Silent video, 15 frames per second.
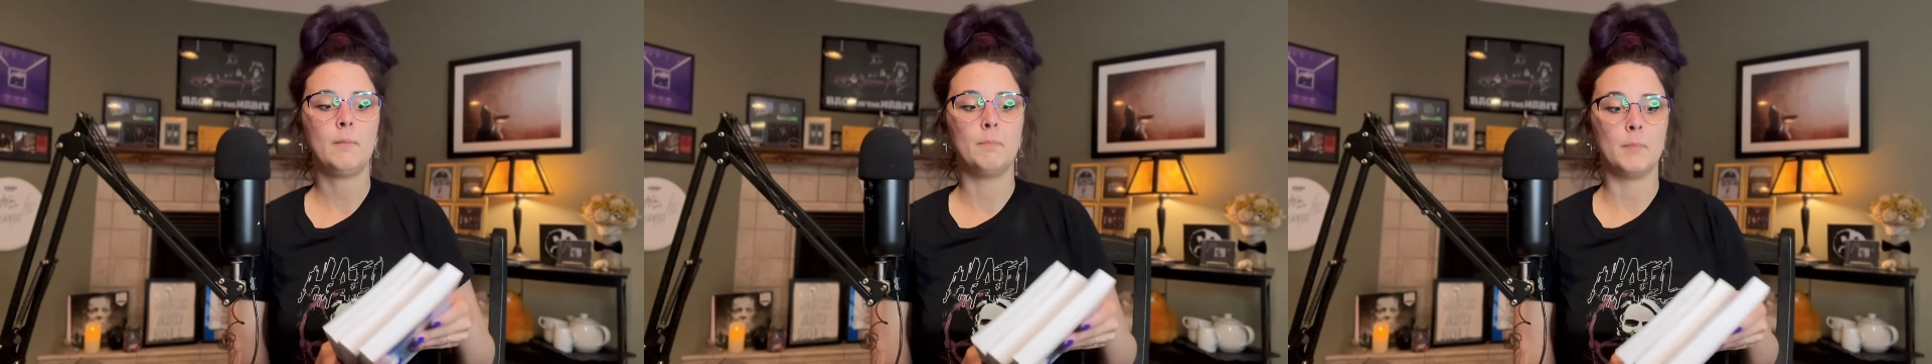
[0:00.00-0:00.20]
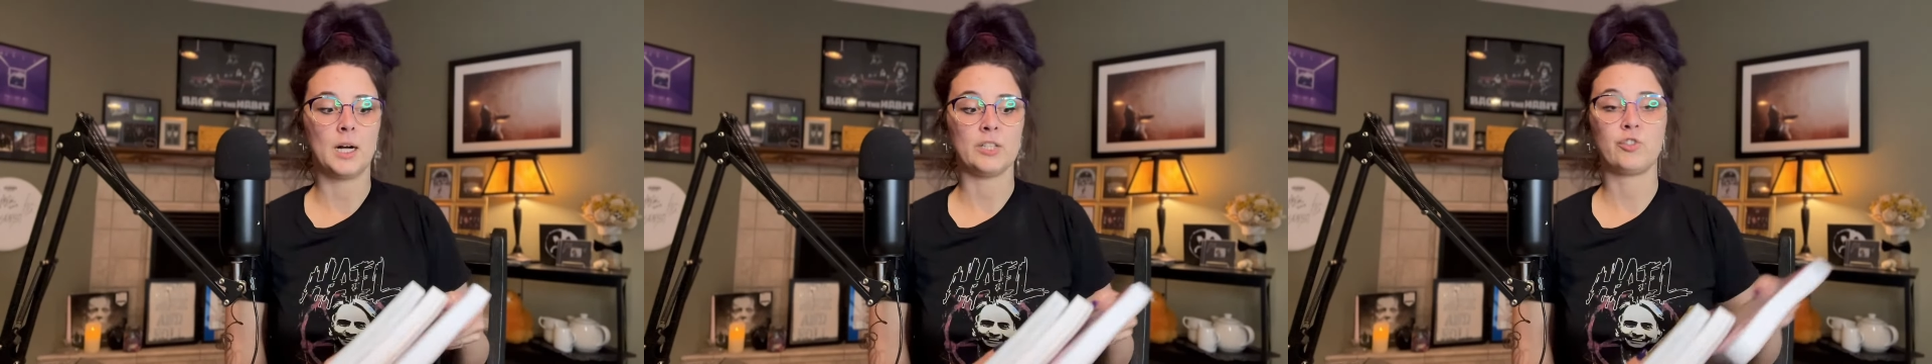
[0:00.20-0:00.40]

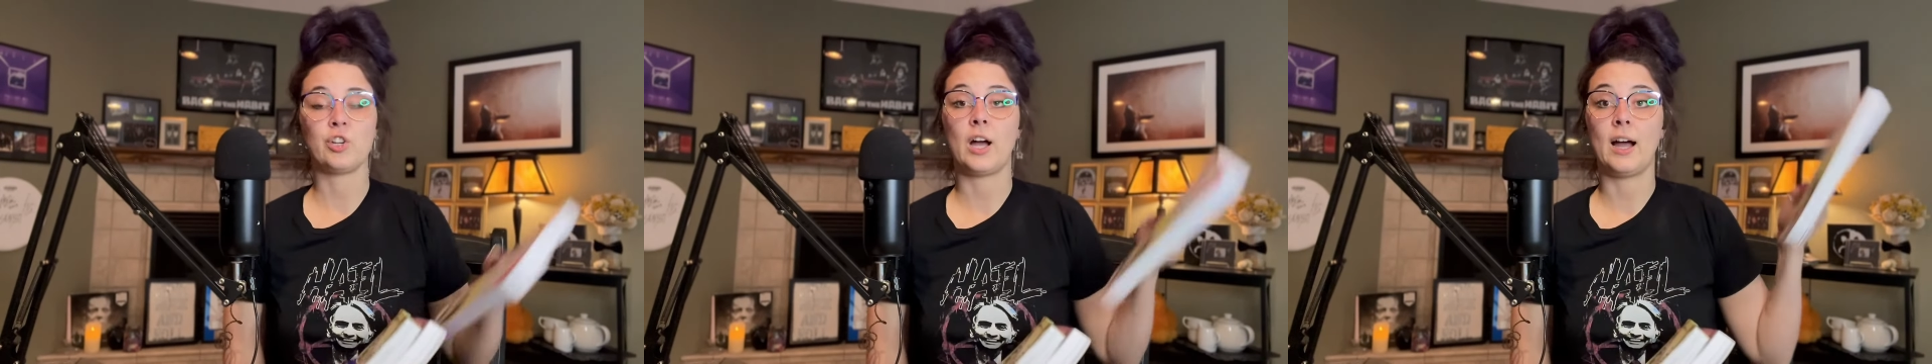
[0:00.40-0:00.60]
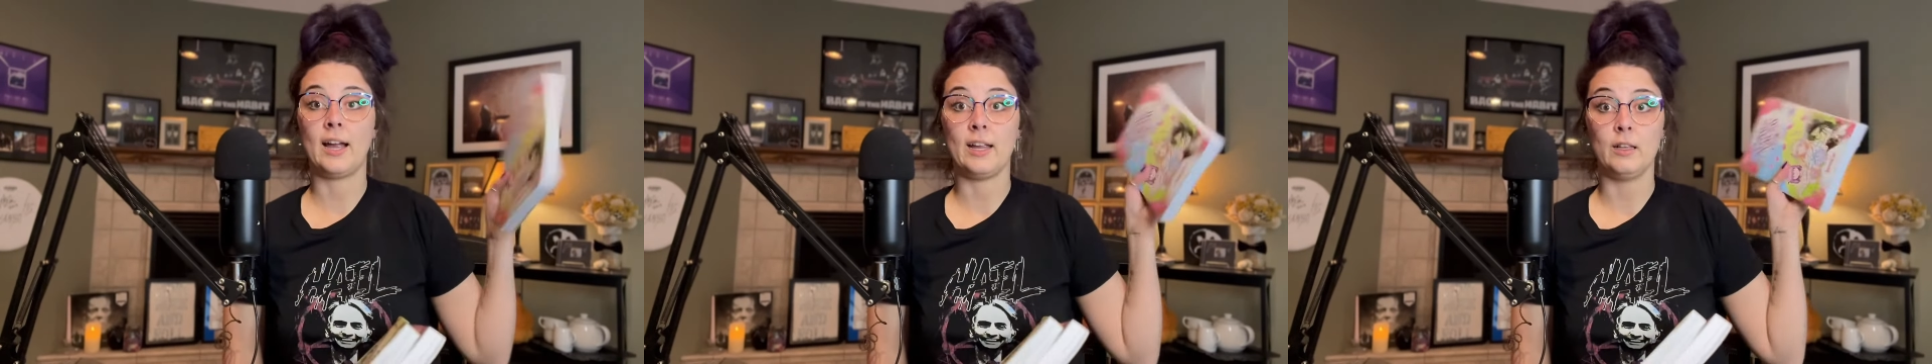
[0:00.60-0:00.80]
much
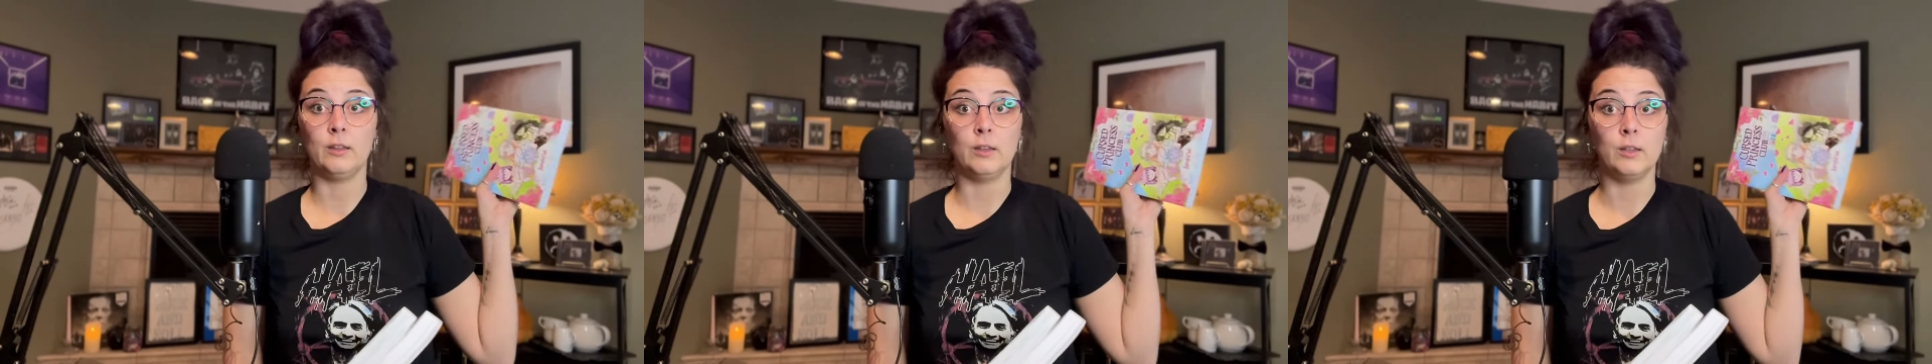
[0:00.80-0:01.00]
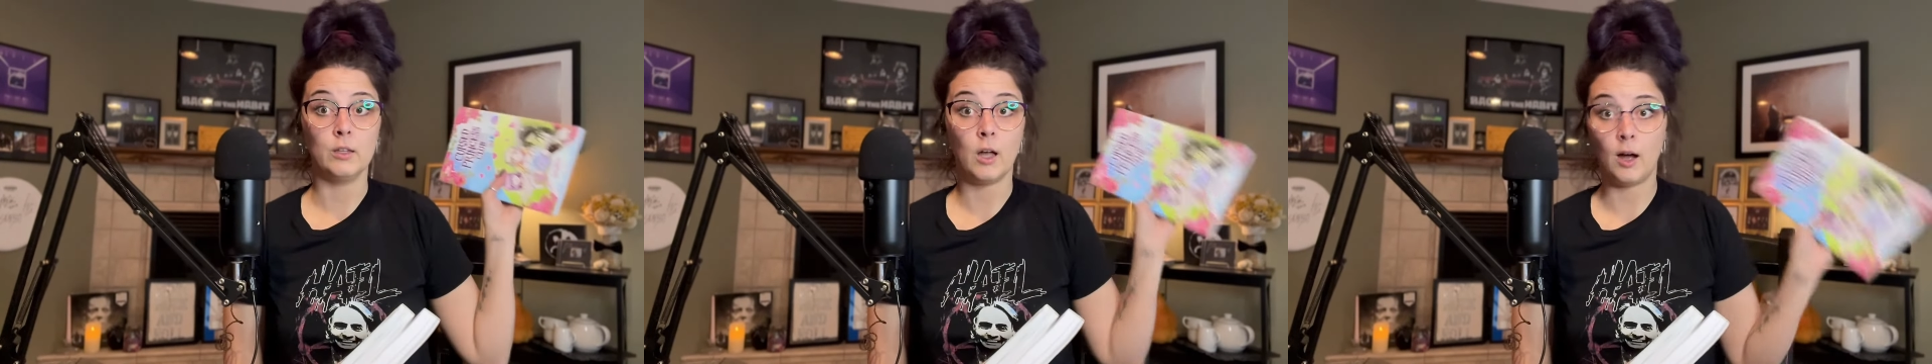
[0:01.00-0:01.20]
I
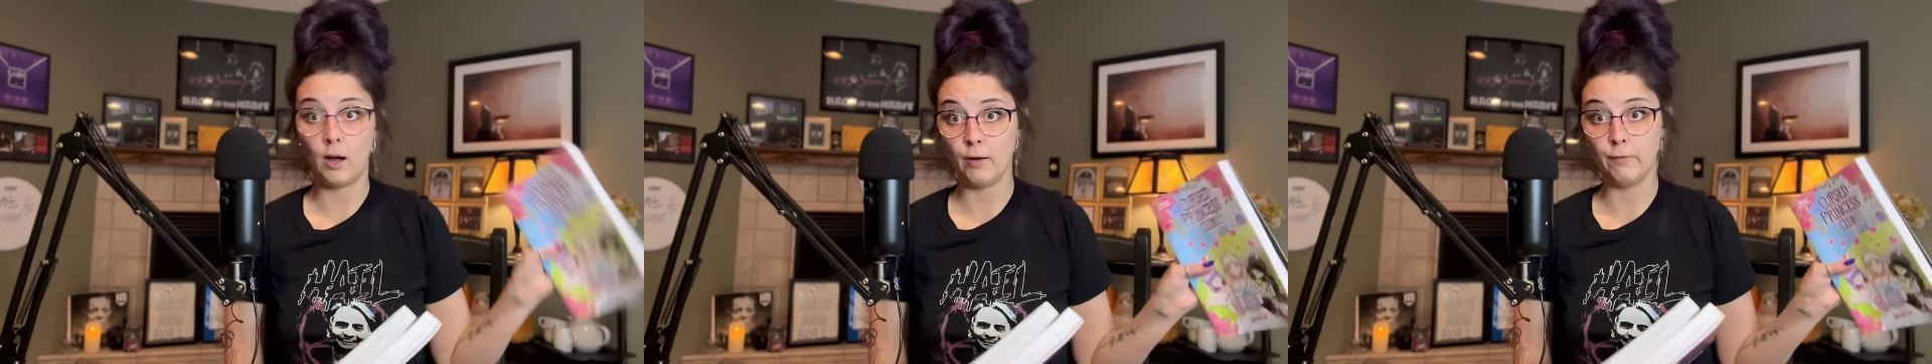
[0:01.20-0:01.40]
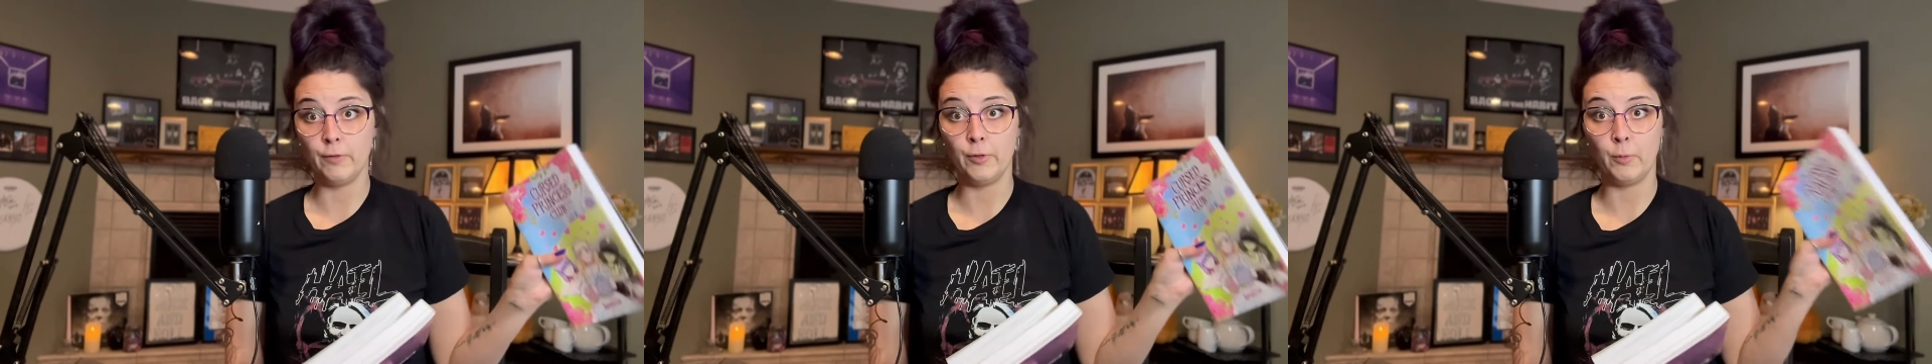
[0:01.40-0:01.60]

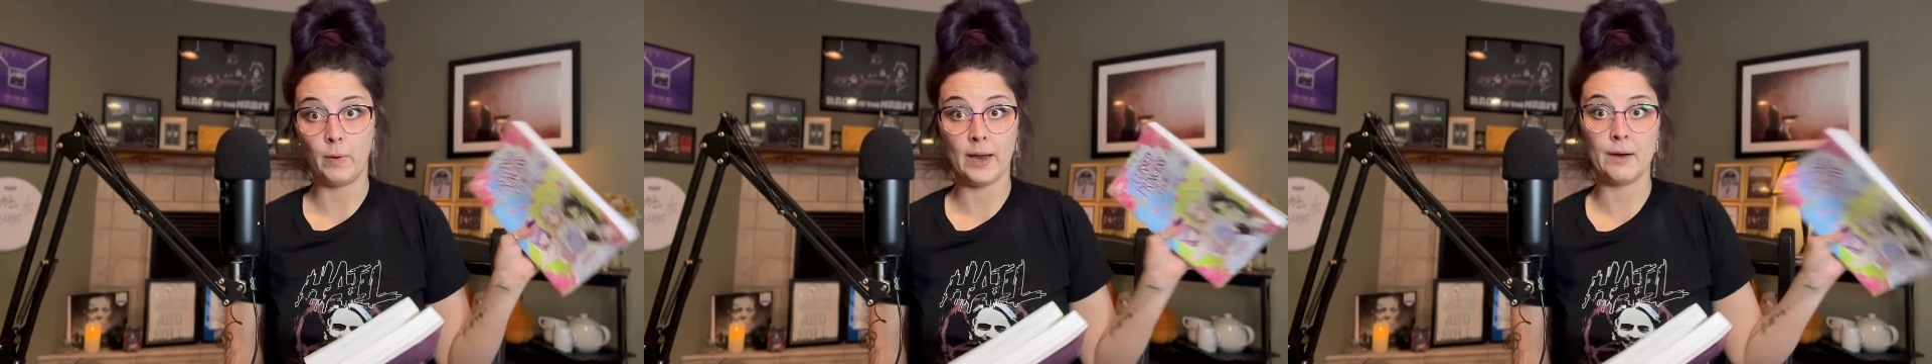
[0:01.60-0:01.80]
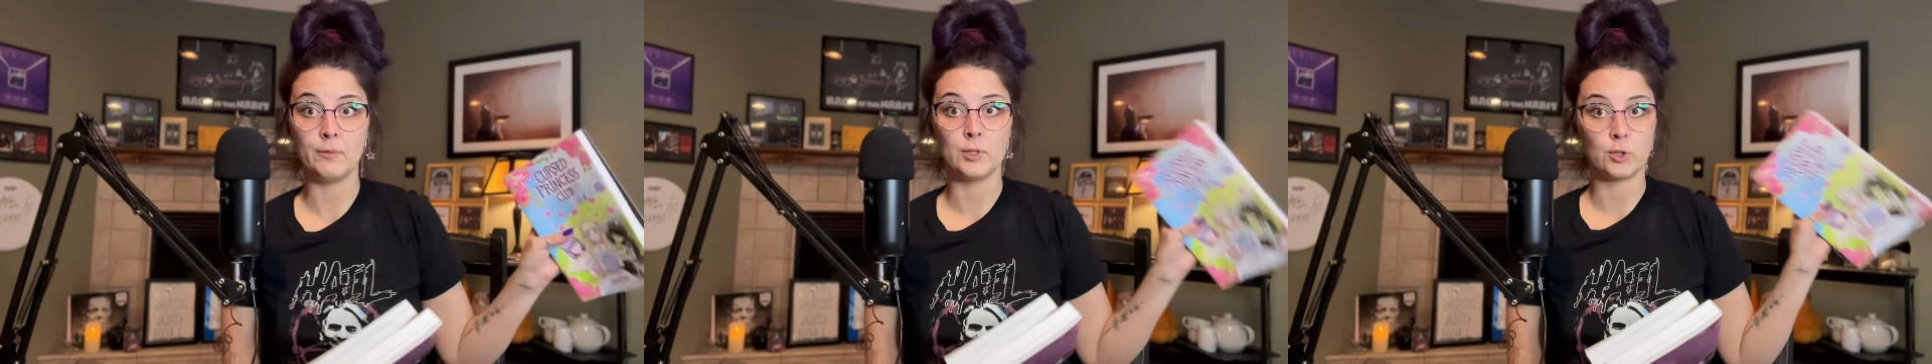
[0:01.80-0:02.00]
love the
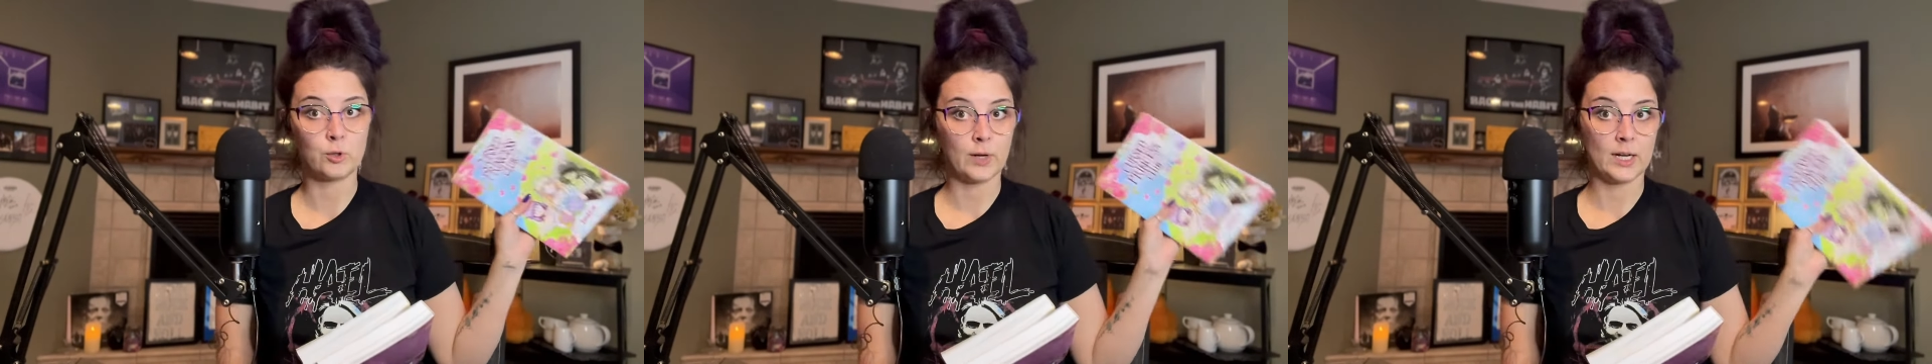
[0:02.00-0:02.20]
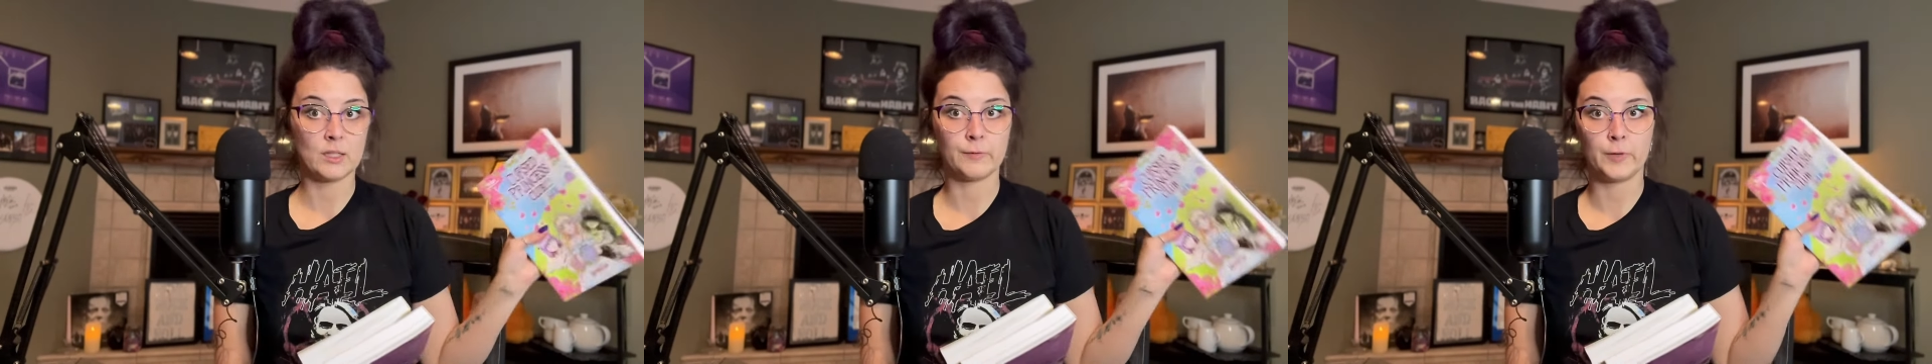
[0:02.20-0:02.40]
way it was
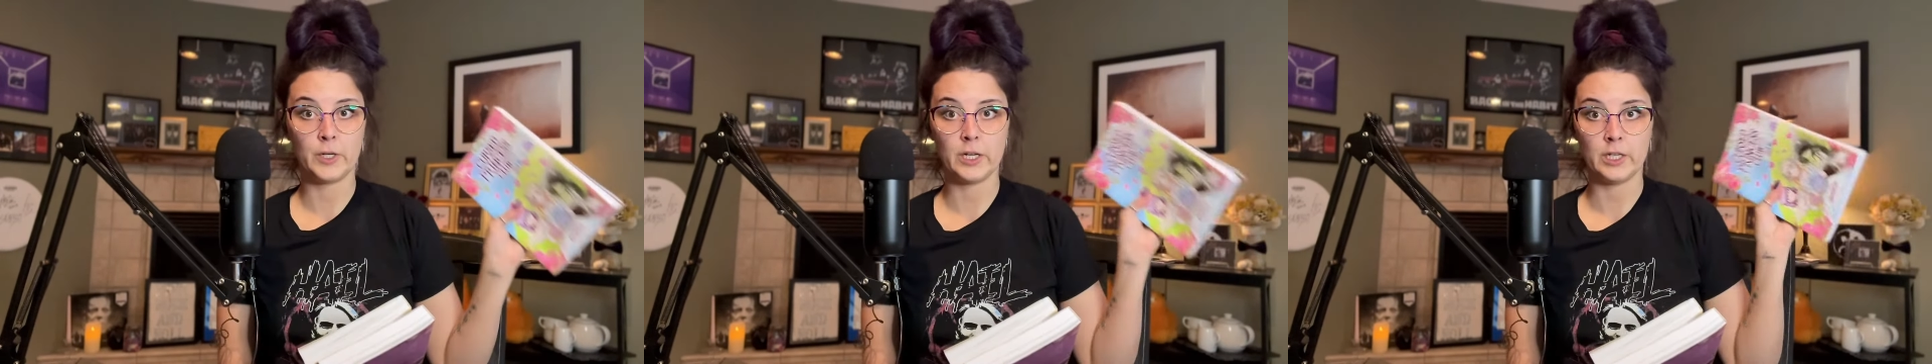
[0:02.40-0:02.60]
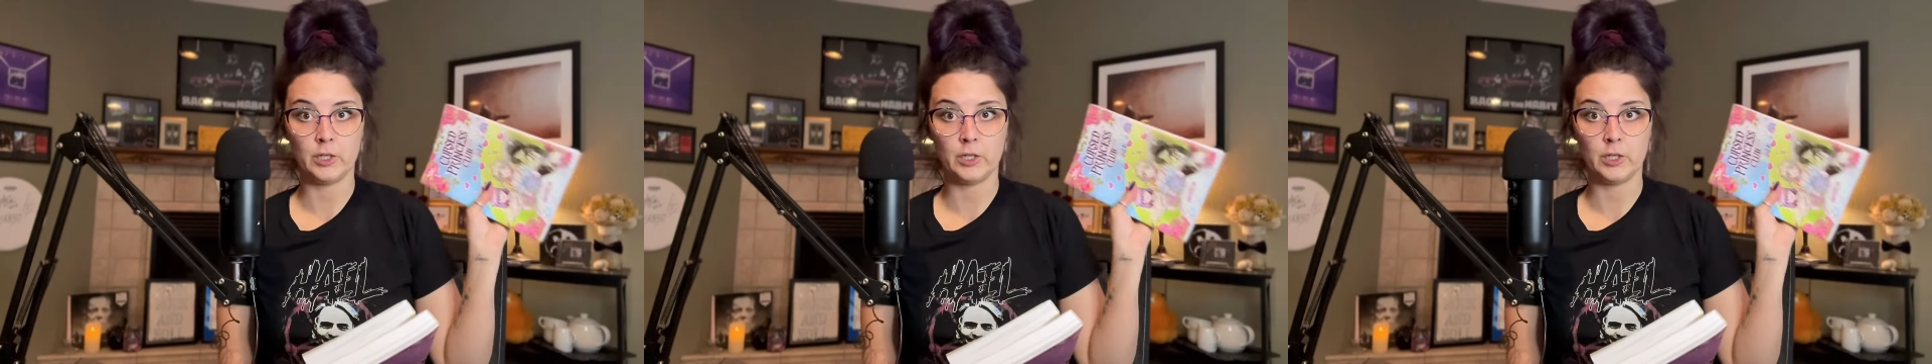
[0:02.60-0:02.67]
transferred